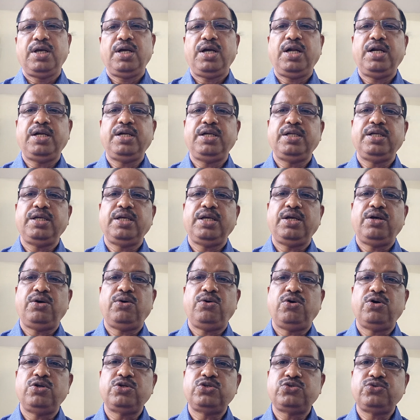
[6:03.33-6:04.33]
and
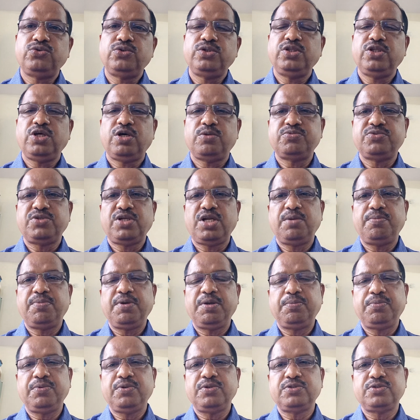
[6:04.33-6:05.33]
also in the optional
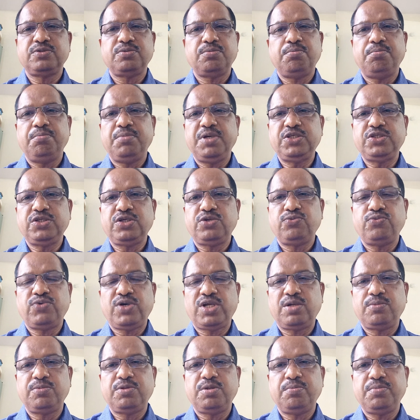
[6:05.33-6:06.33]
papers, major
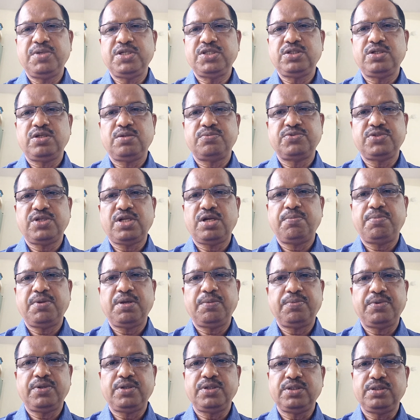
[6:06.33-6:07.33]
one of the major optional
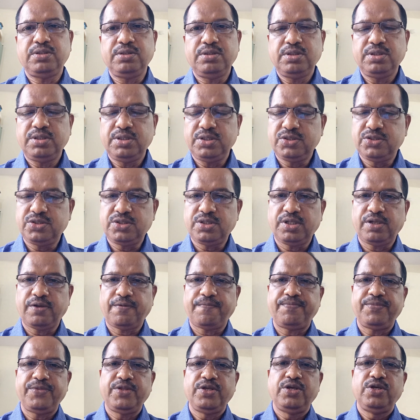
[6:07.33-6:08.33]
paper is the history.
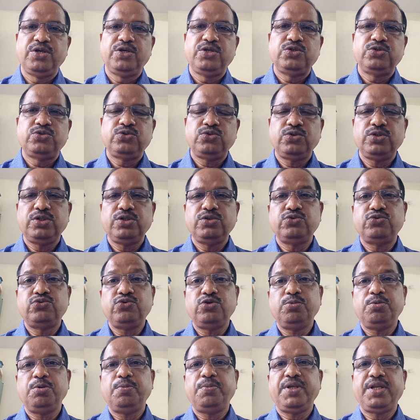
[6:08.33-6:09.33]
So you
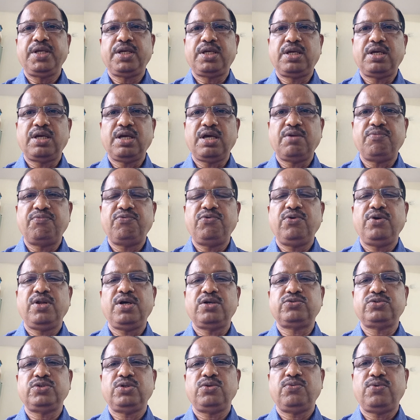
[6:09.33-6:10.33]
should be very careful
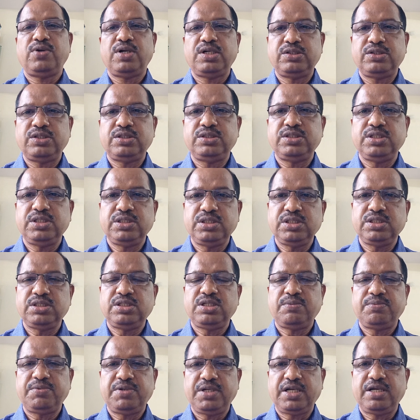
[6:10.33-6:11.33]
actually what the changes
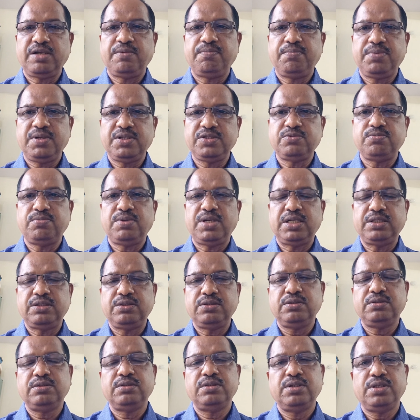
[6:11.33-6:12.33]
have taken place by
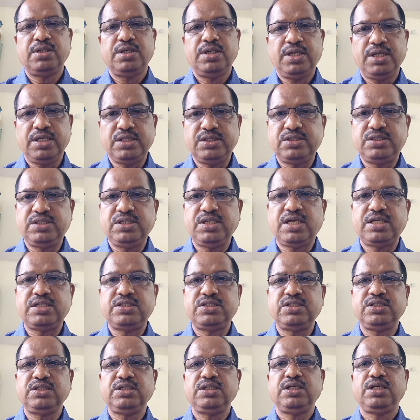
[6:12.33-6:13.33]
the
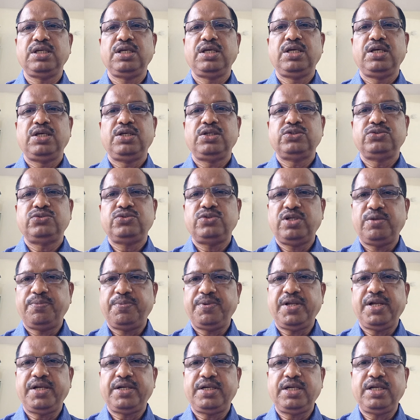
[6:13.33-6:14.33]
NCRT. So
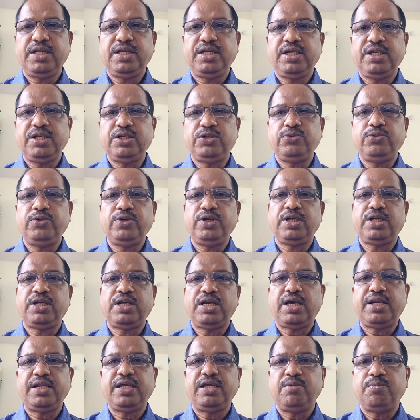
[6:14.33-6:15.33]
definitely it will
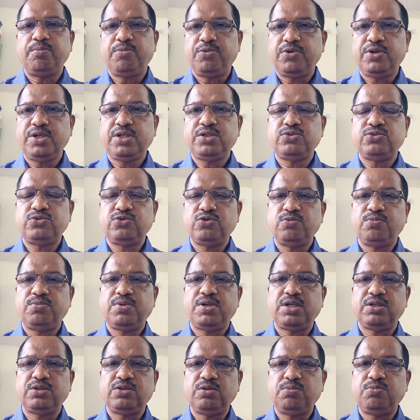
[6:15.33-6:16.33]
carry importance so
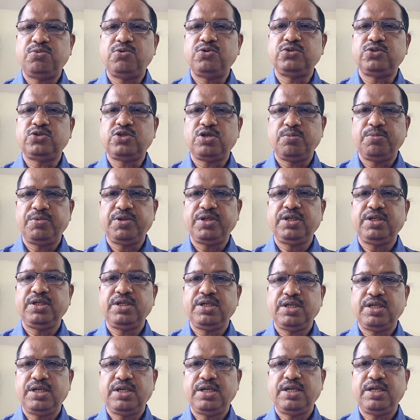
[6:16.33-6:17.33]
far the forthcoming